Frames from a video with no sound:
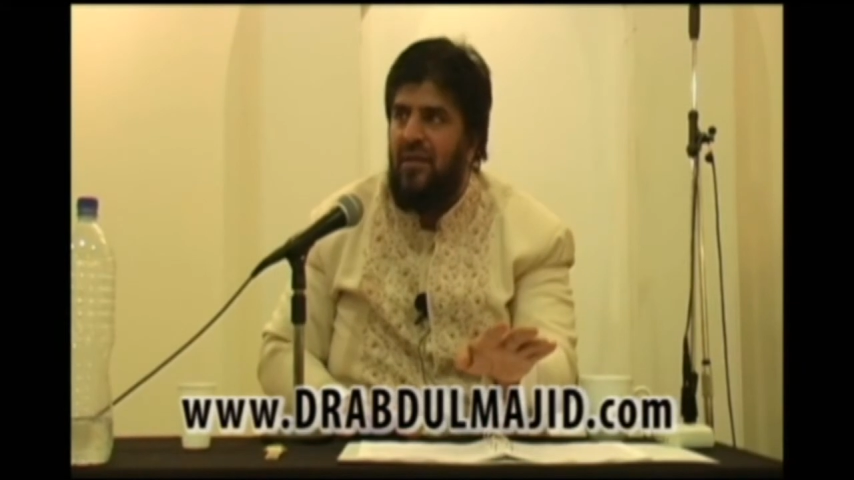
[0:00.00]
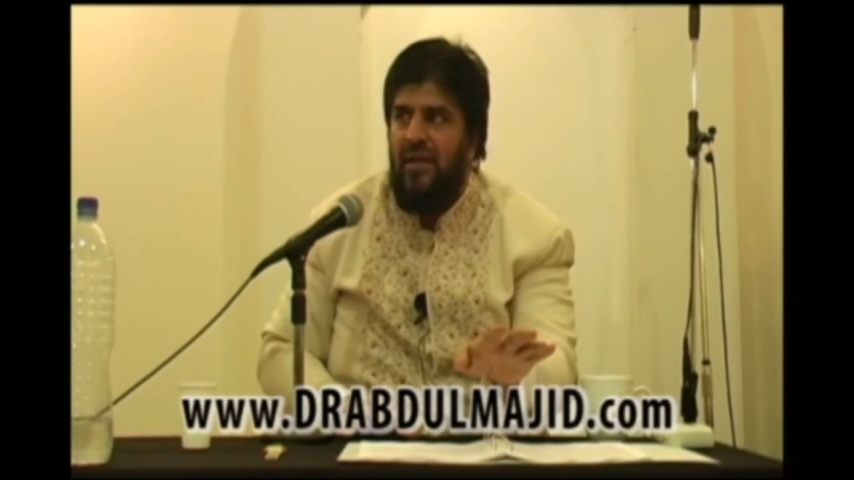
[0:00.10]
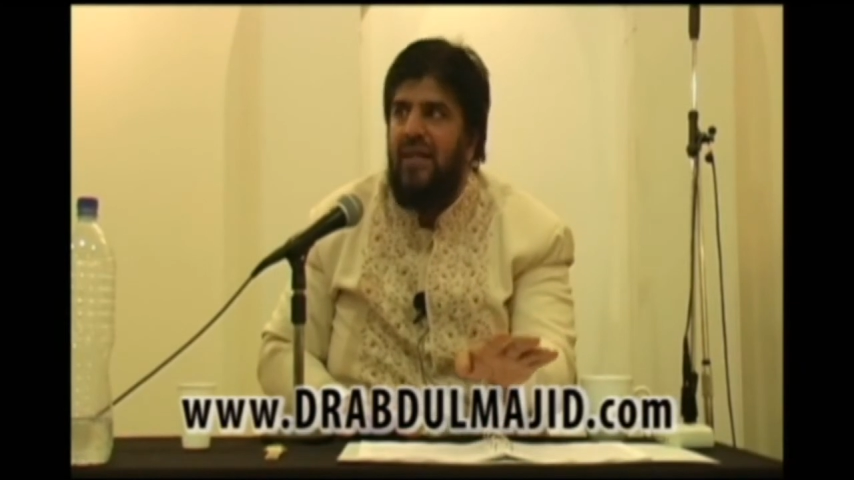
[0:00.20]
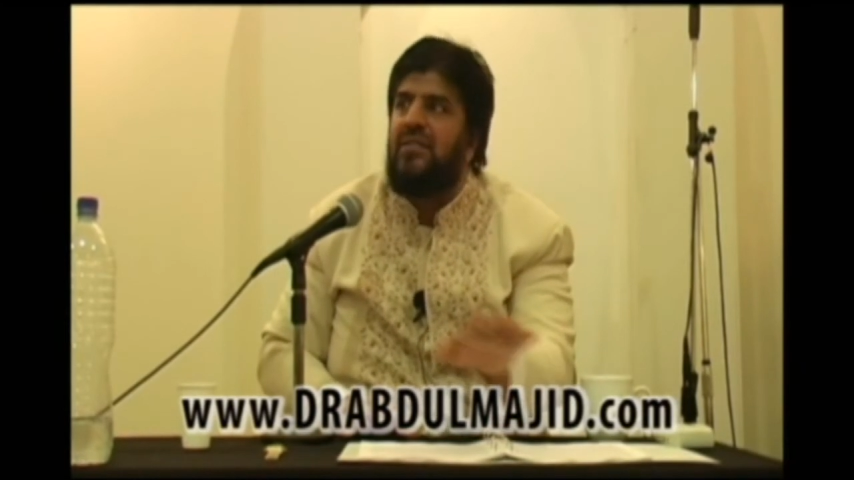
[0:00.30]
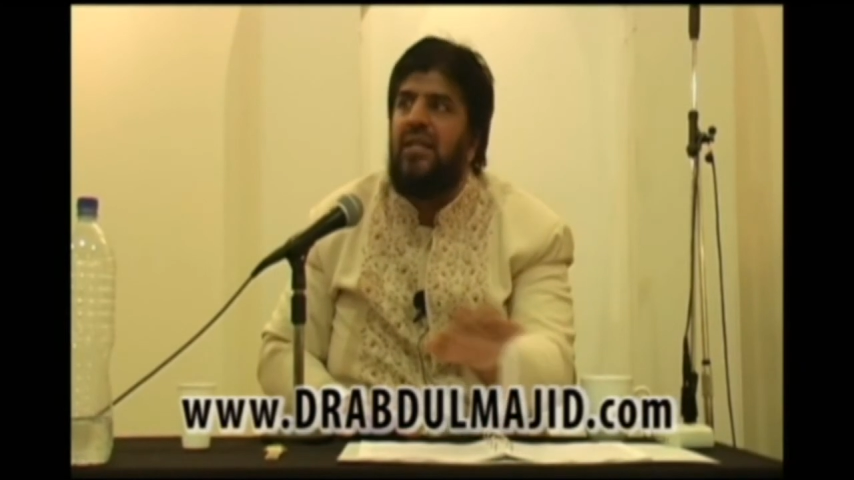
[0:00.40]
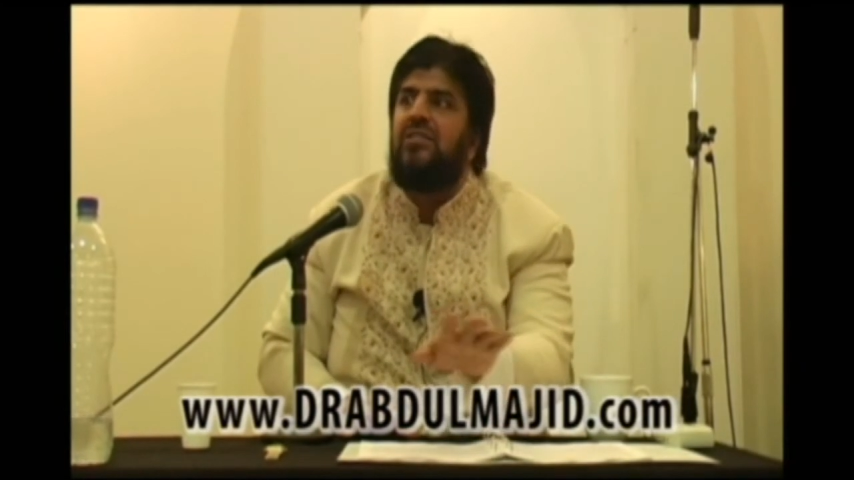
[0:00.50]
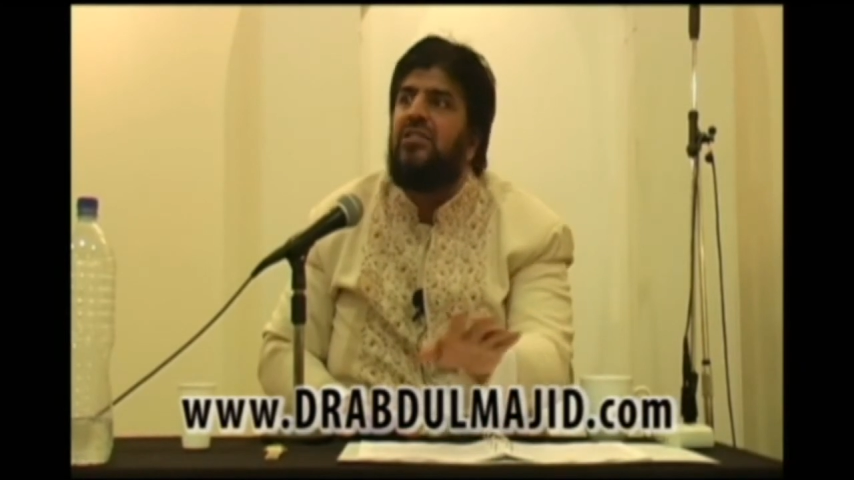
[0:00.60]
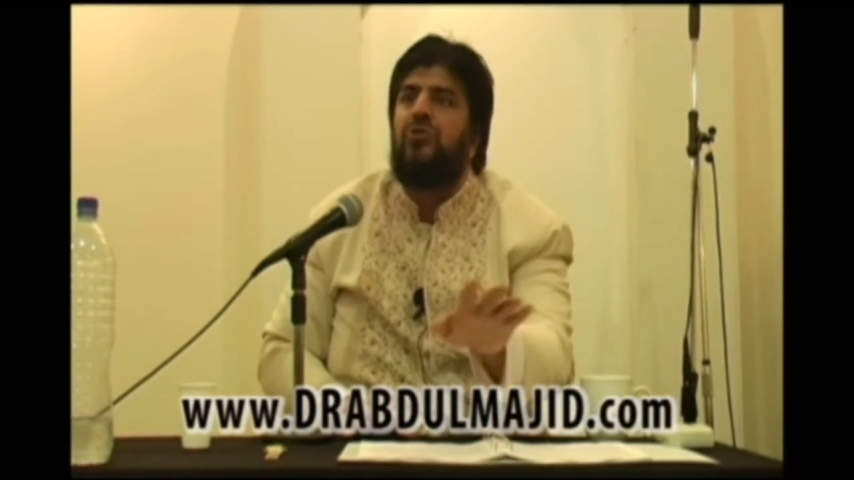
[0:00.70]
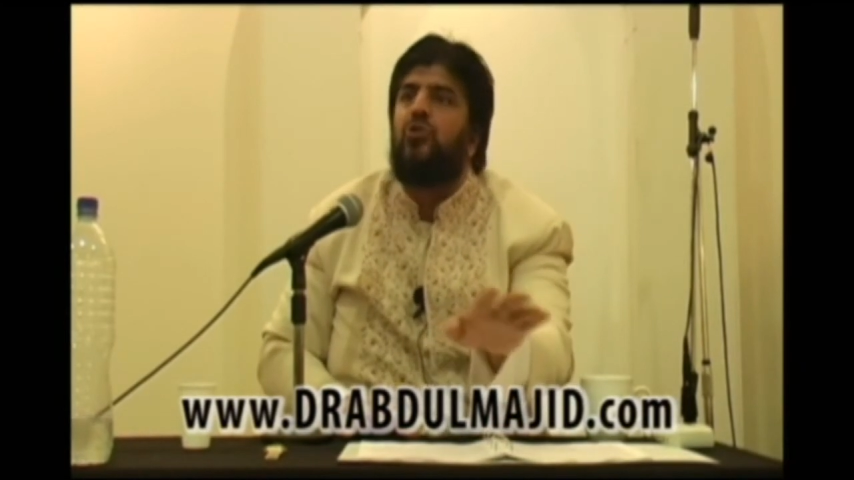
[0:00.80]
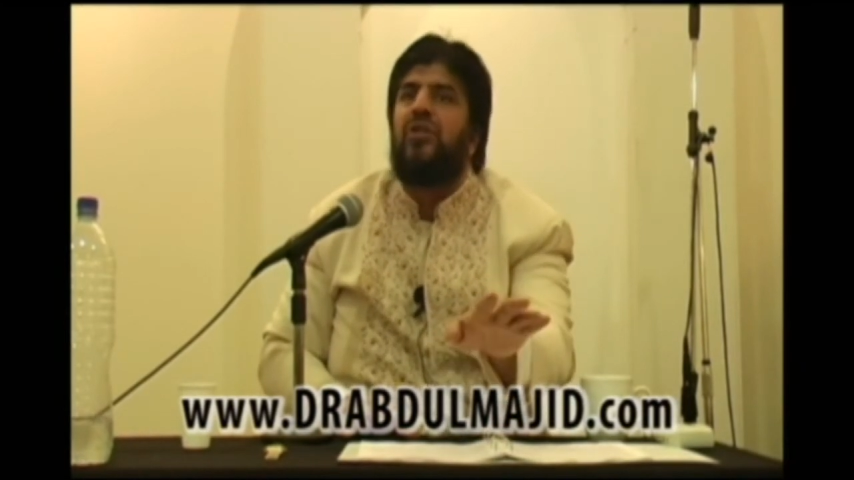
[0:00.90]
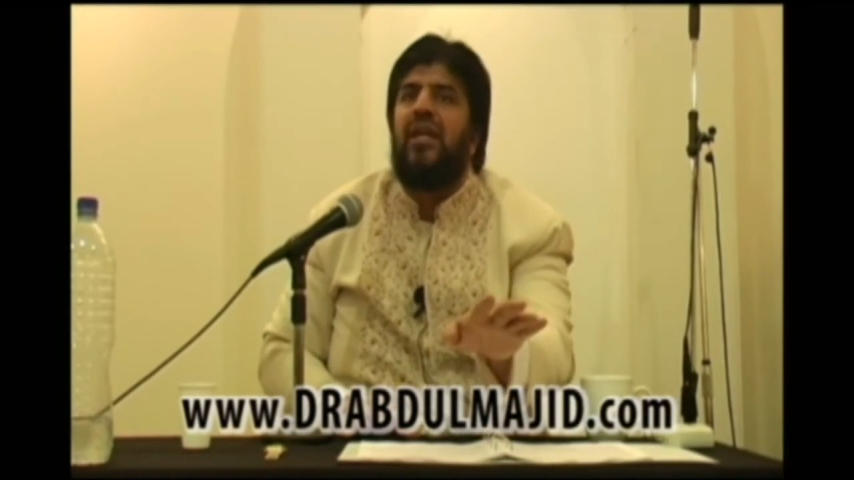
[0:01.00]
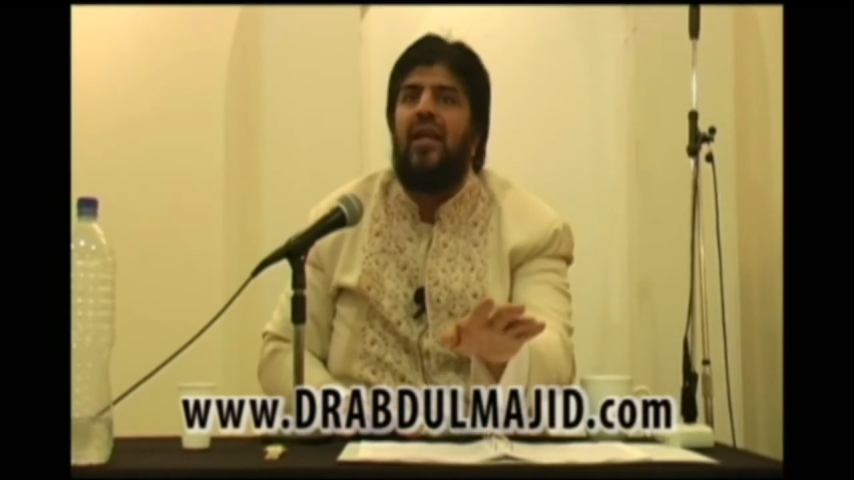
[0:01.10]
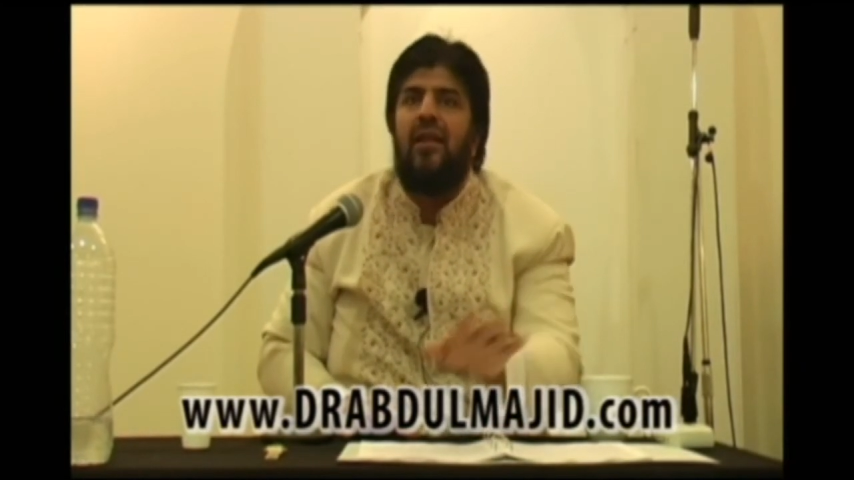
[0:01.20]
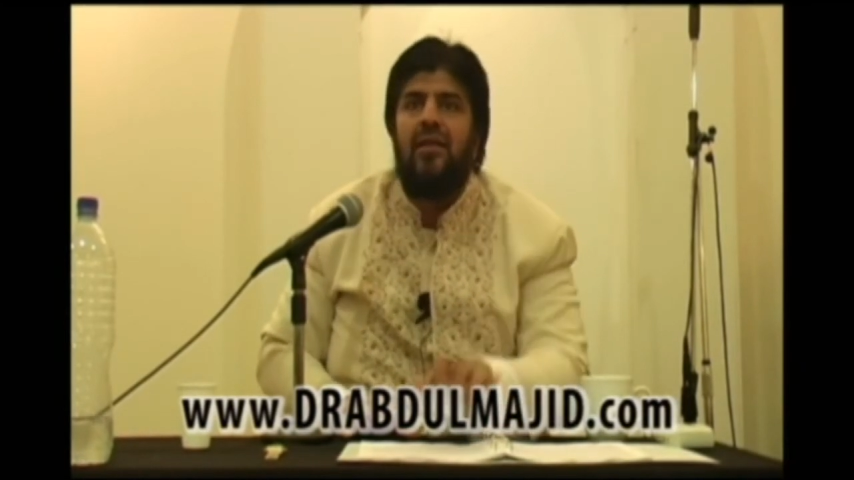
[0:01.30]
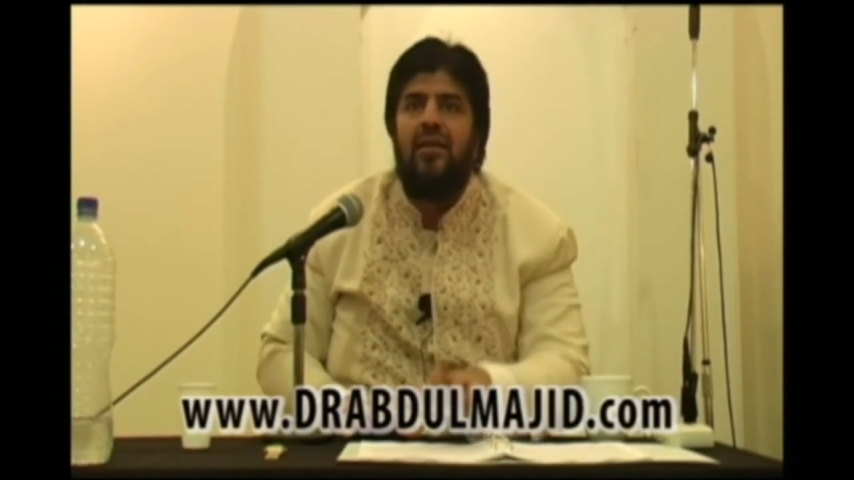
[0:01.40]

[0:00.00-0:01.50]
intention to kill